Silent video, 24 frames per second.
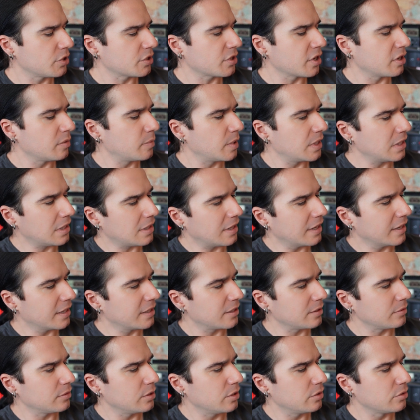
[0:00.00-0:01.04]
is going to be
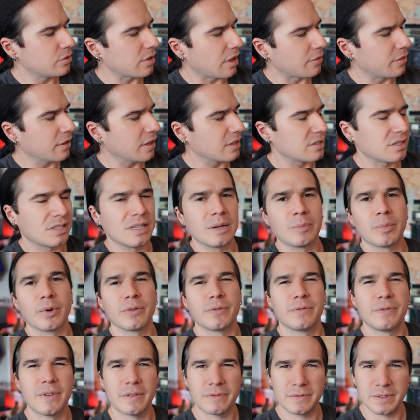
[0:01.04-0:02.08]
like, I think it's number
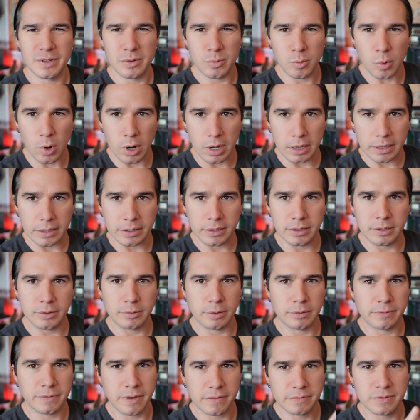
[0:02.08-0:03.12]
51
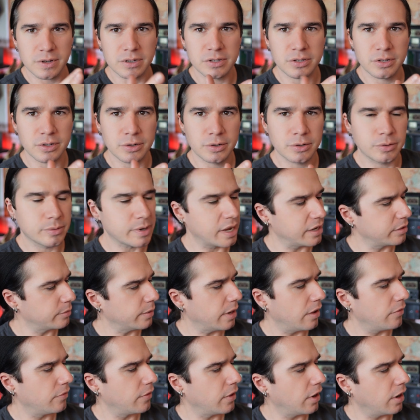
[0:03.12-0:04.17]
or 52, right
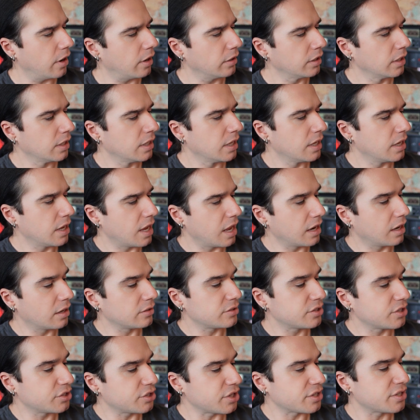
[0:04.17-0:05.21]
around there. And
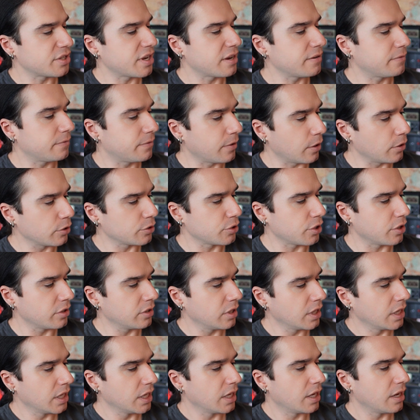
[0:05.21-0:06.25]
it'll just say
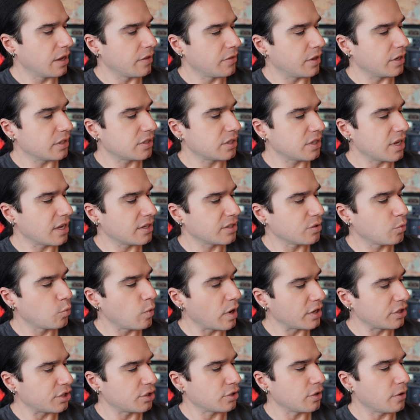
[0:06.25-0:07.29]
version and then it says
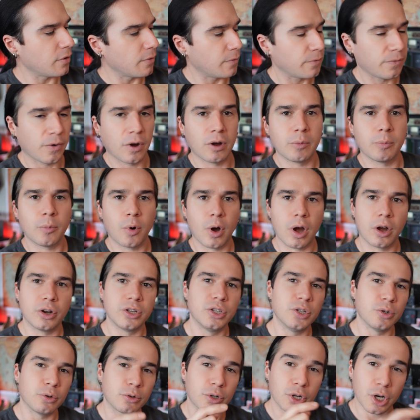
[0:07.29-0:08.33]
which
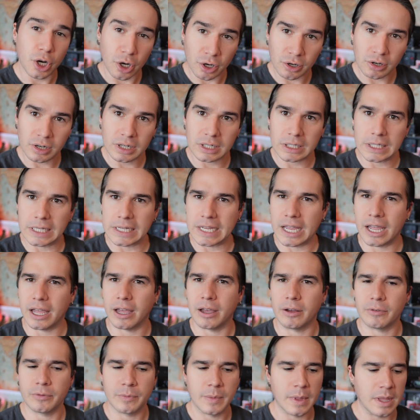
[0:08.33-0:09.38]
firmware you currently
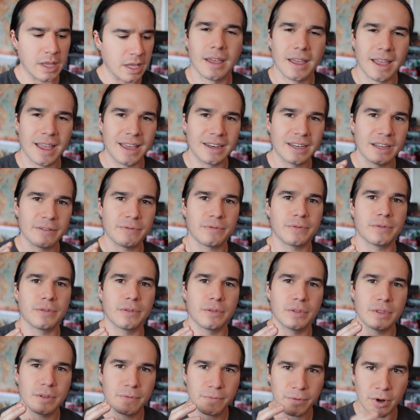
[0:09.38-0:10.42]
have. And if
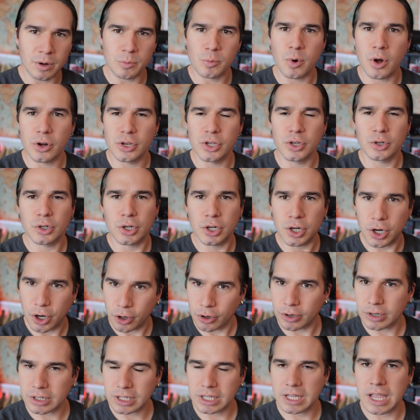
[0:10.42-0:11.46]
the firmware you
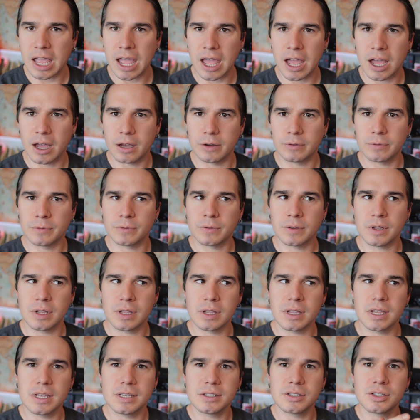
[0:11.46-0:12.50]
currently have
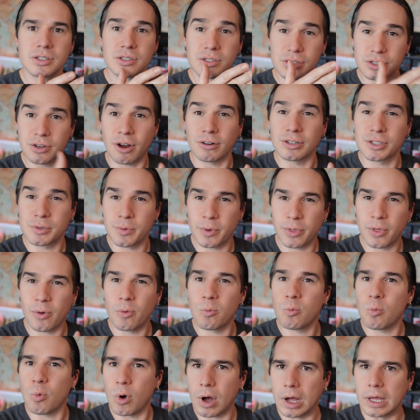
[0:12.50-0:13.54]
is starts with a
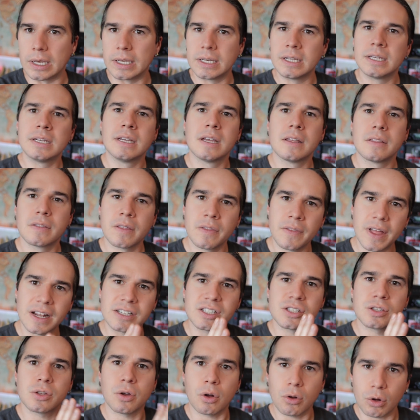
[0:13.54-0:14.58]
1, then
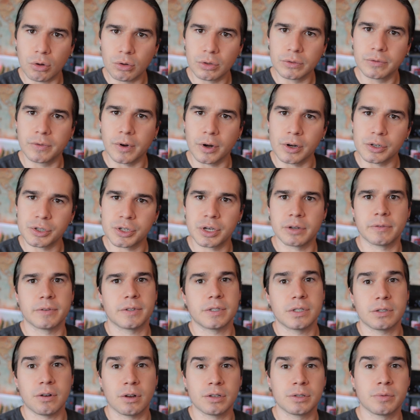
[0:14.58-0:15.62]
that's the old version. If
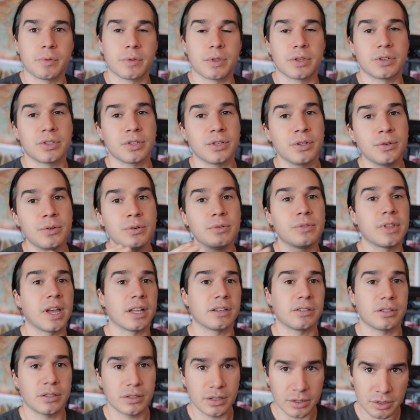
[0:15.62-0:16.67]
it starts with a 2,
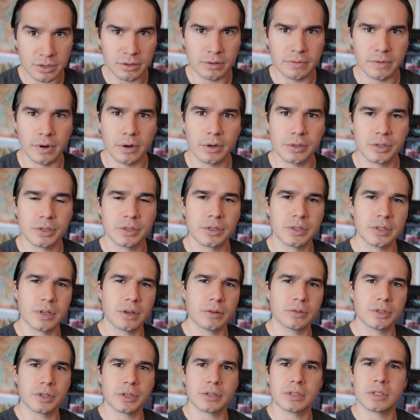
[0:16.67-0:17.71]
that's the new version.
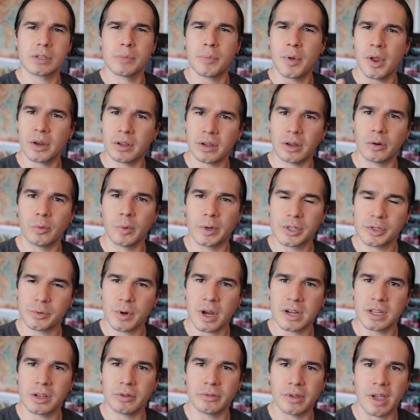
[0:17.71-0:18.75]
So just depending on which
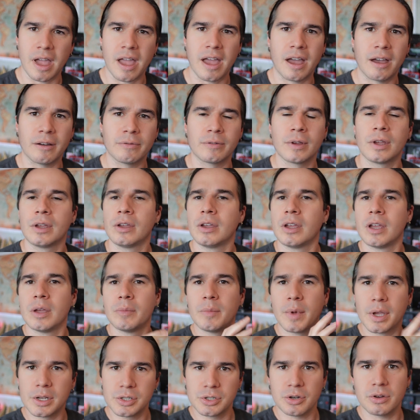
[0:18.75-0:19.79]
radio you have,
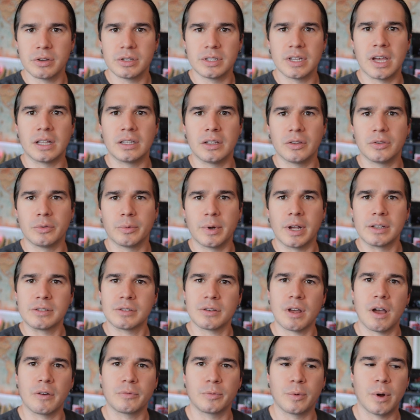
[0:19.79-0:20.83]
make sure you download the right
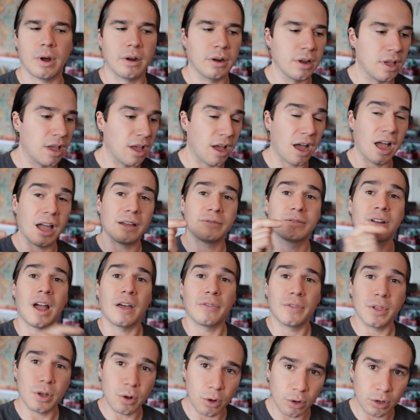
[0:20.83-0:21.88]
software. I've
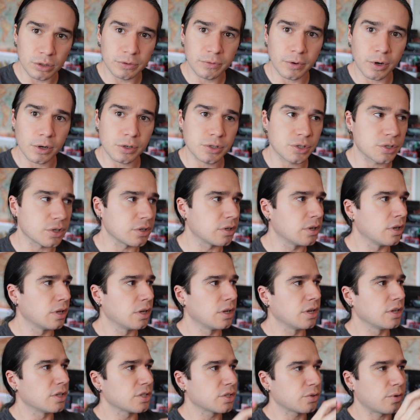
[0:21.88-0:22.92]
got the old version,
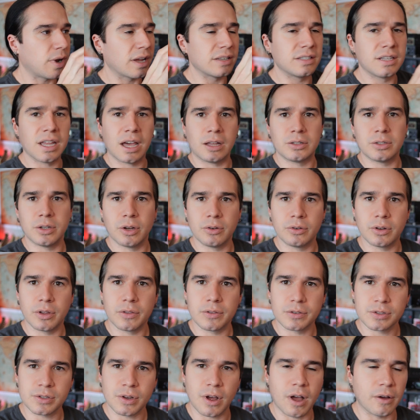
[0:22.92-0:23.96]
so I download
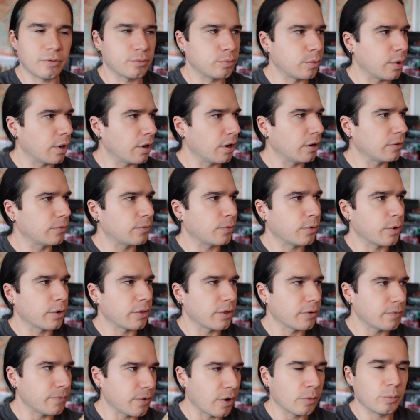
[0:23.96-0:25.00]
the software for
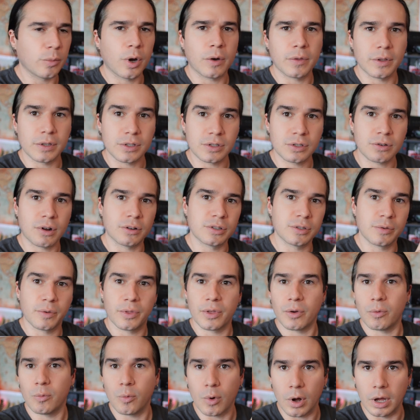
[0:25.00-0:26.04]
the firmware that starts
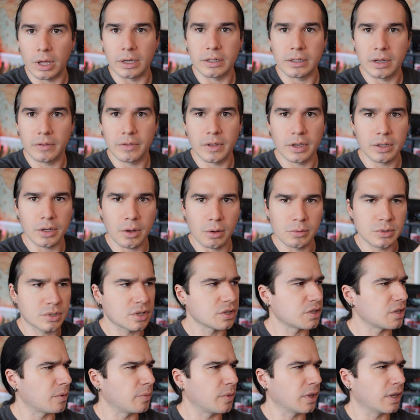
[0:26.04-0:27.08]
with a 1 and then goes
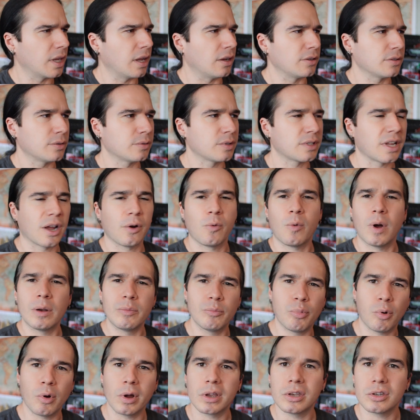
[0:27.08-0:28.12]
to something else. It was like
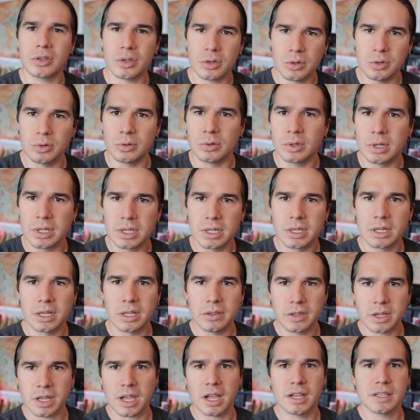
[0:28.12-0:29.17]
1.2
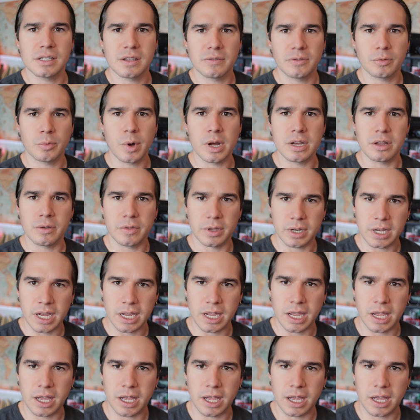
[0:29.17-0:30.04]
in the case of the radio that I